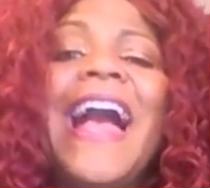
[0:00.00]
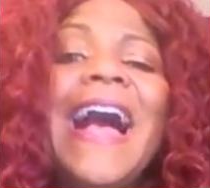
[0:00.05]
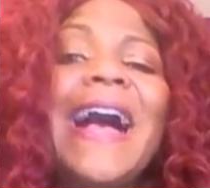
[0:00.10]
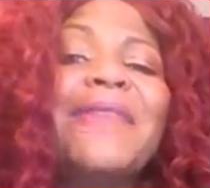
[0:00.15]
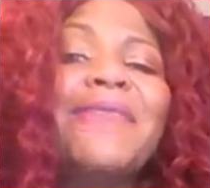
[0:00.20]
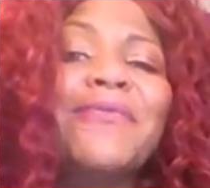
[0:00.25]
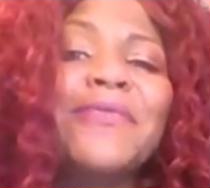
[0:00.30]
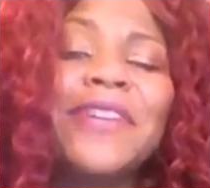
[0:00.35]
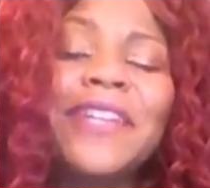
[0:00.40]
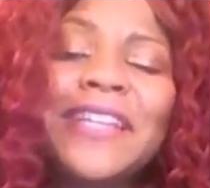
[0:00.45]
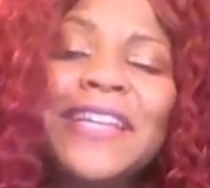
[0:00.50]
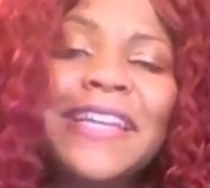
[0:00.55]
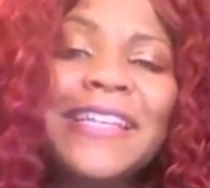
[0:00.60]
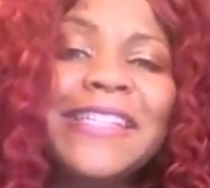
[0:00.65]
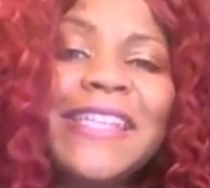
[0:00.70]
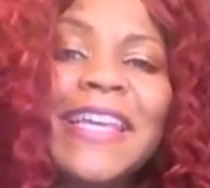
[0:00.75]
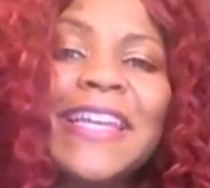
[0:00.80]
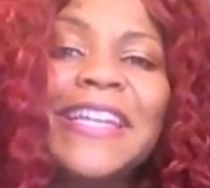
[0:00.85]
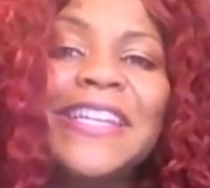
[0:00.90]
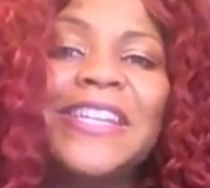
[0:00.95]
I'm really
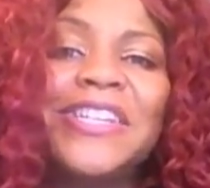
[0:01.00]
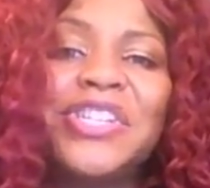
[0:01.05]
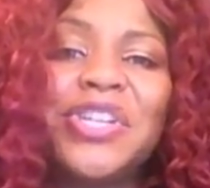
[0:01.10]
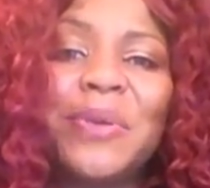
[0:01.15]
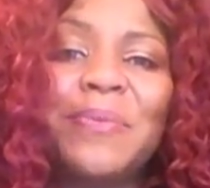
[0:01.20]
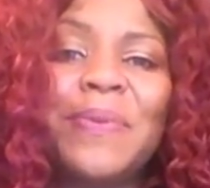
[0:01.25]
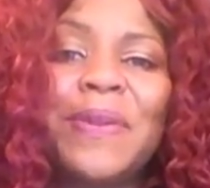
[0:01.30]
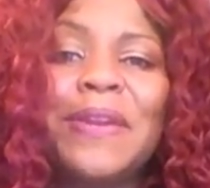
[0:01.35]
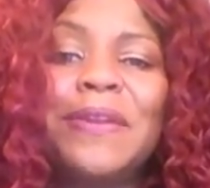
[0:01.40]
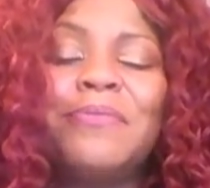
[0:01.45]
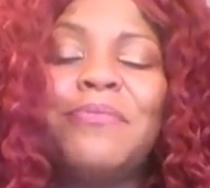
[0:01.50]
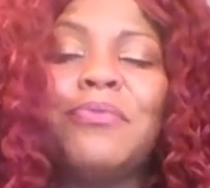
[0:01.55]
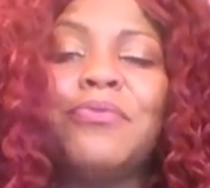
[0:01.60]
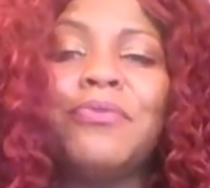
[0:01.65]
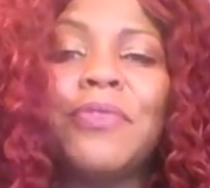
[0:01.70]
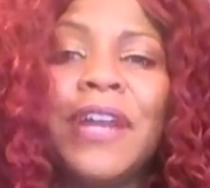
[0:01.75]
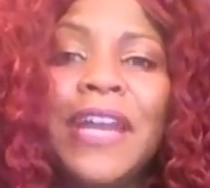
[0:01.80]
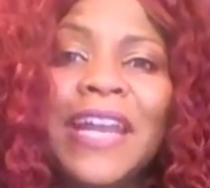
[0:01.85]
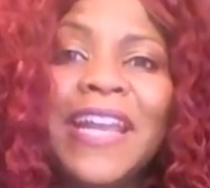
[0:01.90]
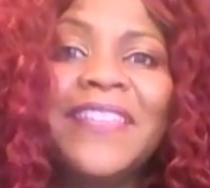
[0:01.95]
excited to jump in and
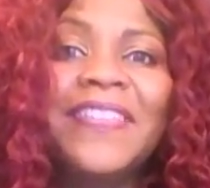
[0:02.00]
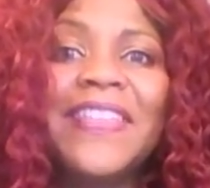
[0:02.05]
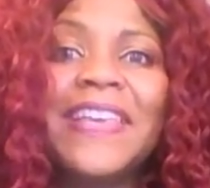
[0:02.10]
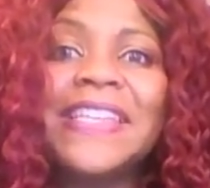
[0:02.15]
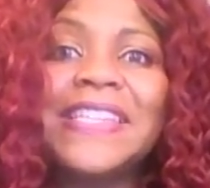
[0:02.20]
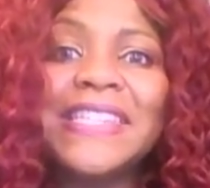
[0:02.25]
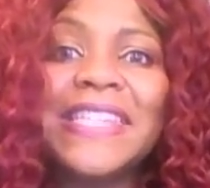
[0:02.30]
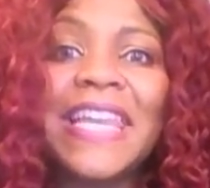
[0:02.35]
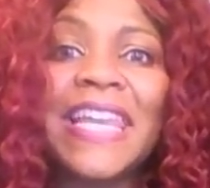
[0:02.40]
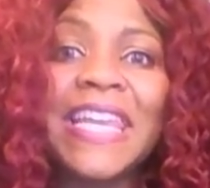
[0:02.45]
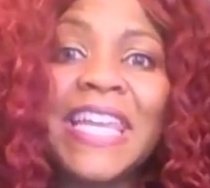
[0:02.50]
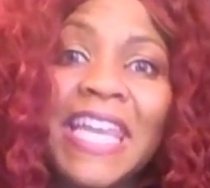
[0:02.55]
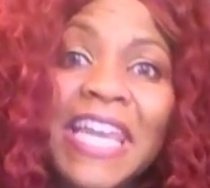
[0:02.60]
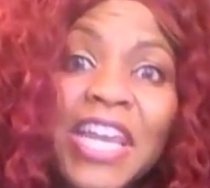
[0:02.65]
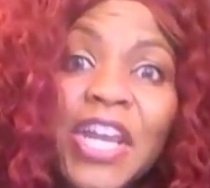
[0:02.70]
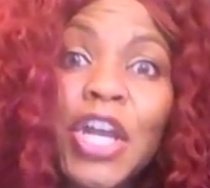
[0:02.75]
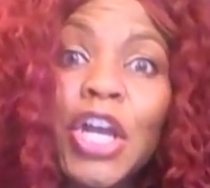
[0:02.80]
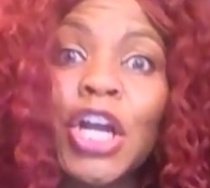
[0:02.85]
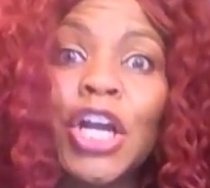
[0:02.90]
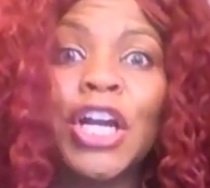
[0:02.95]
break this
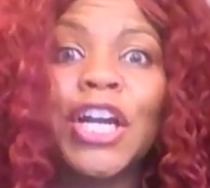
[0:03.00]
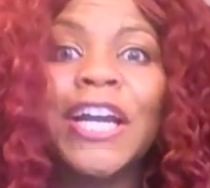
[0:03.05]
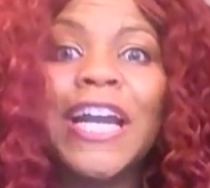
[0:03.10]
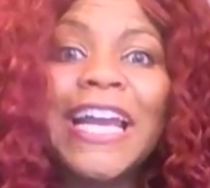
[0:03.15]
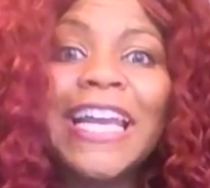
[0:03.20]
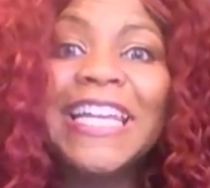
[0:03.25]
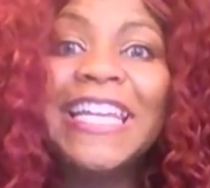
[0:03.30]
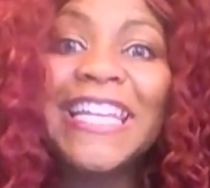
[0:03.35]
year,